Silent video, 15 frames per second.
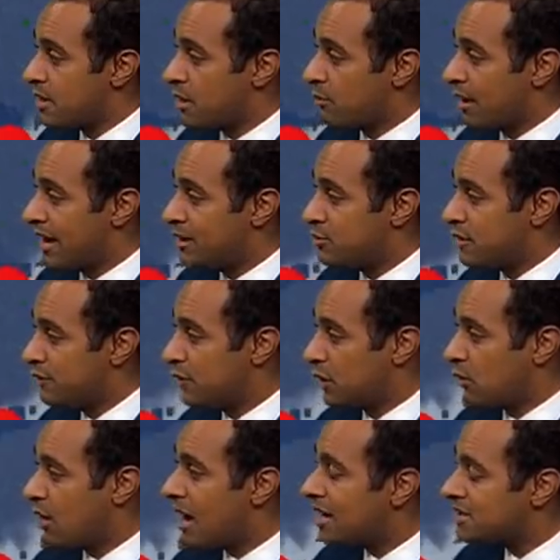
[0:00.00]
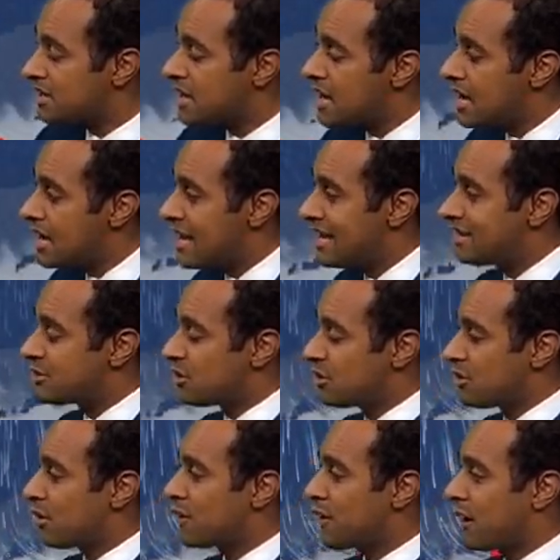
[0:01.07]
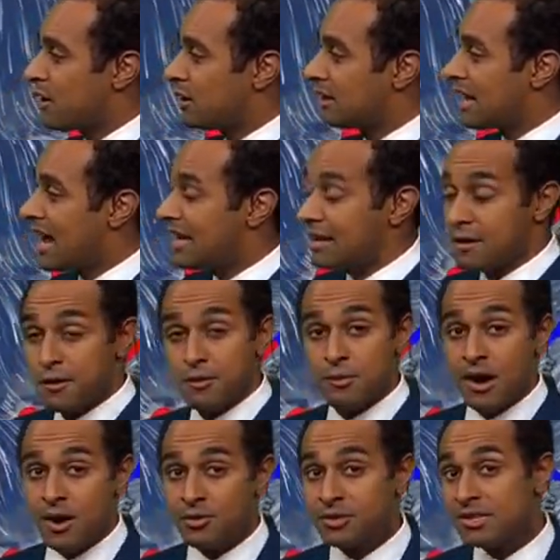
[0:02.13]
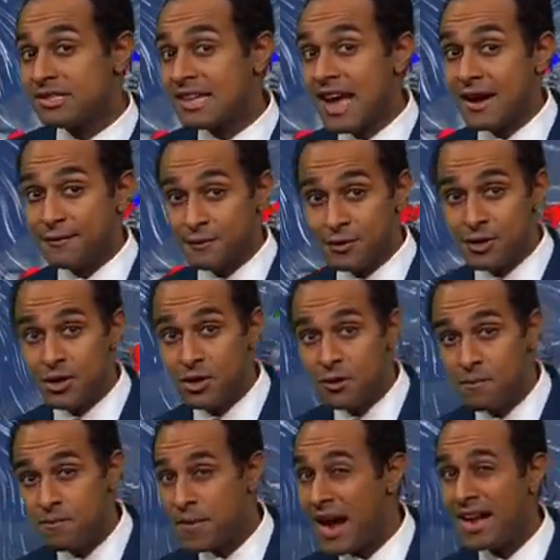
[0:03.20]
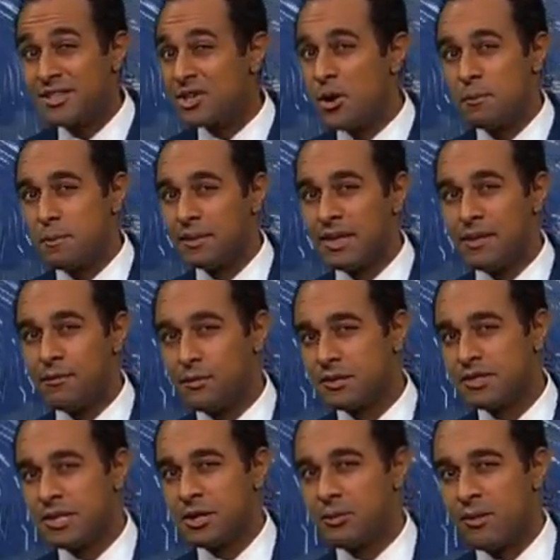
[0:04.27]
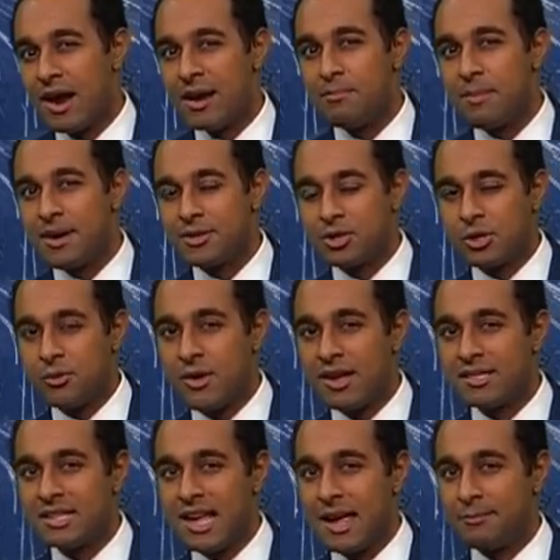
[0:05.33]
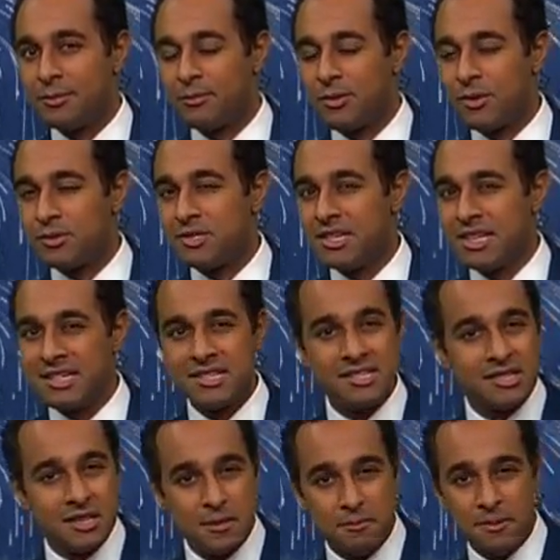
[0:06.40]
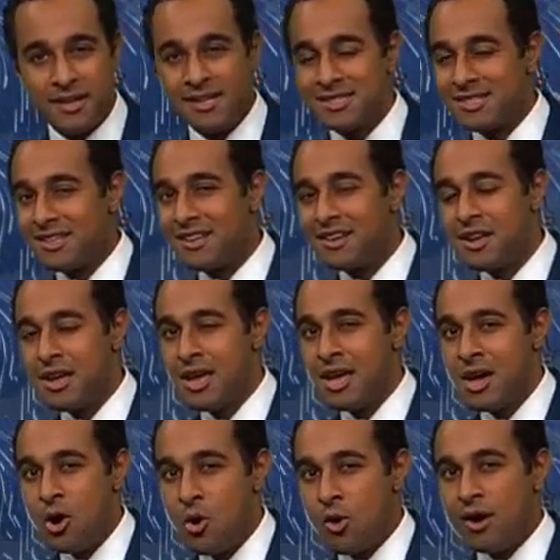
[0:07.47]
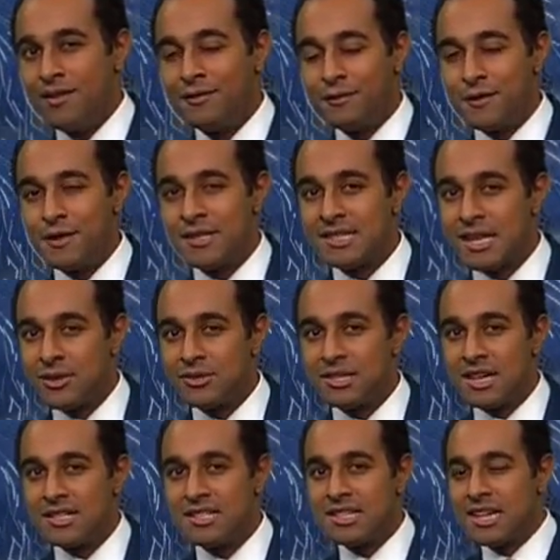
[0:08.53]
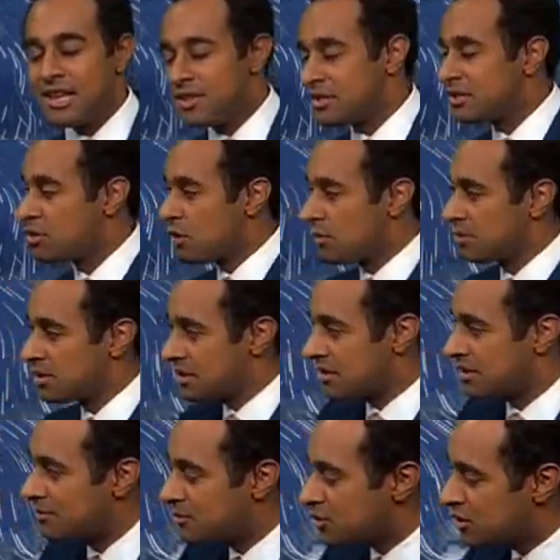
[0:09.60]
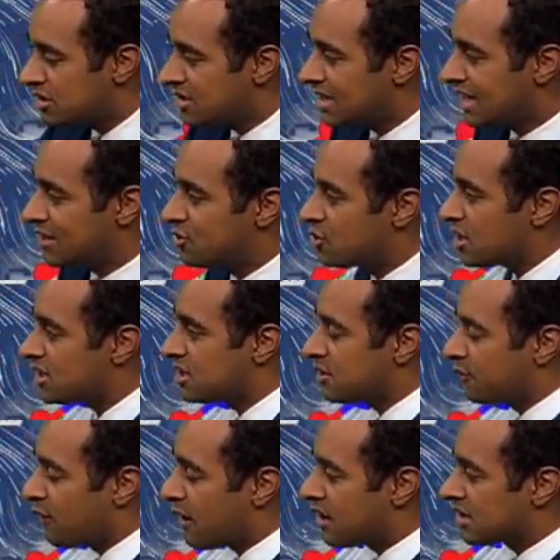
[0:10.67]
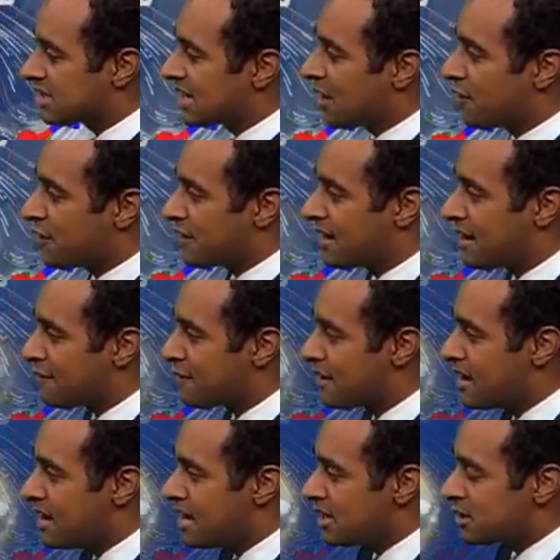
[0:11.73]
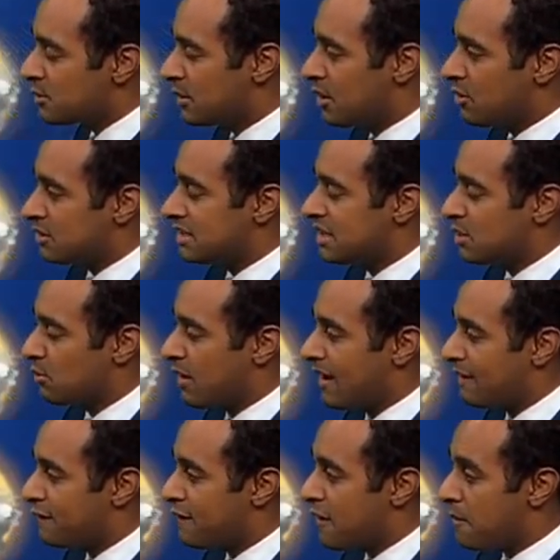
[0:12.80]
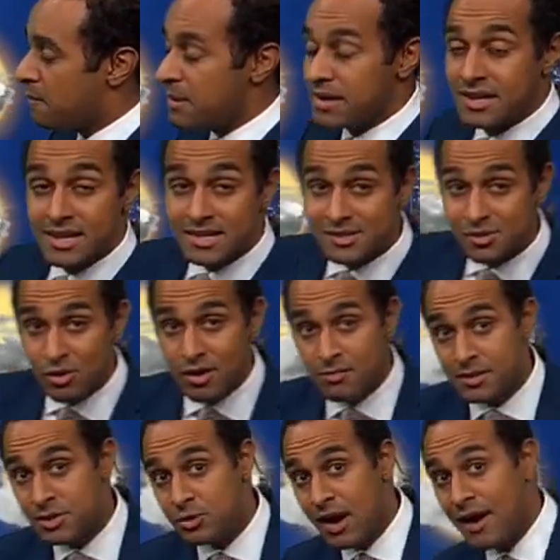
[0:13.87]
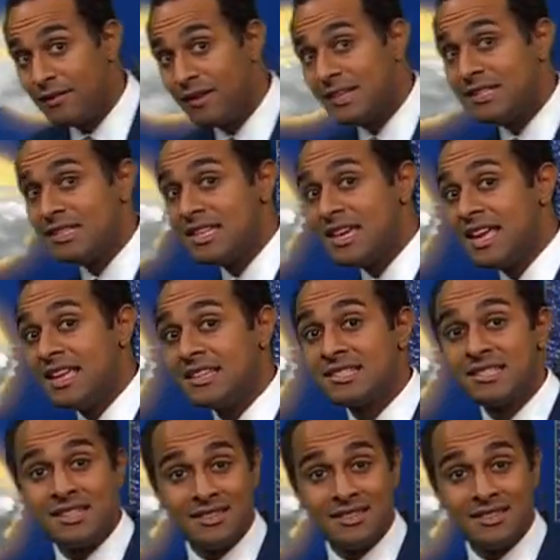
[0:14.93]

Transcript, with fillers: that rain drift across eastern North Carolina throughout this afternoon. I don't believe we'll see the rain much across the Hampton Road cities into the peninsula or even for the south side today. The storm system should stay just far south enough so we don't see the rainfall, but it is going to be traveling to the east